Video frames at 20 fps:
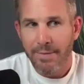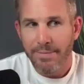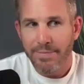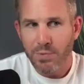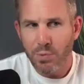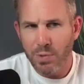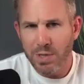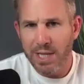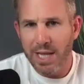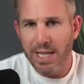
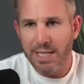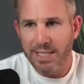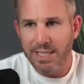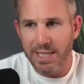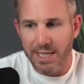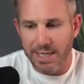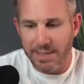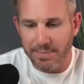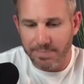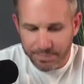
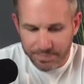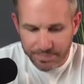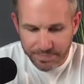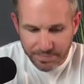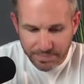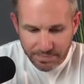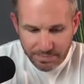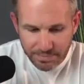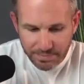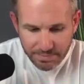2018
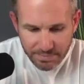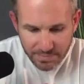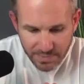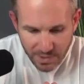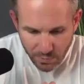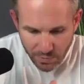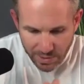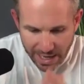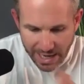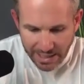
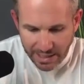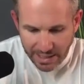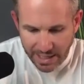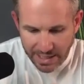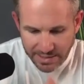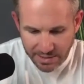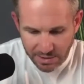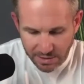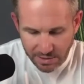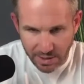we
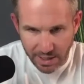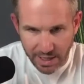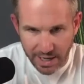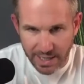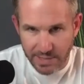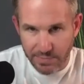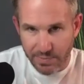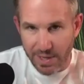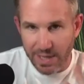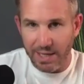analyzed our
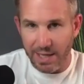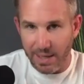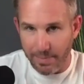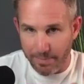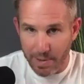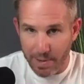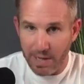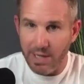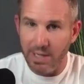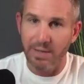clients we had like a
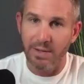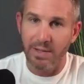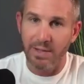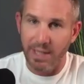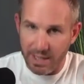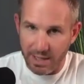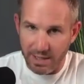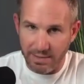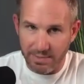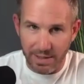bucket of like a,